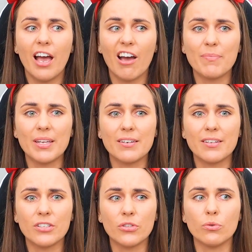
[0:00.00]
have been
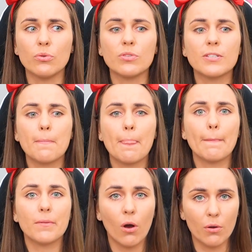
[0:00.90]
used
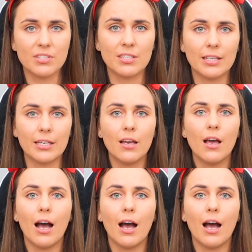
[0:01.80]
constantly,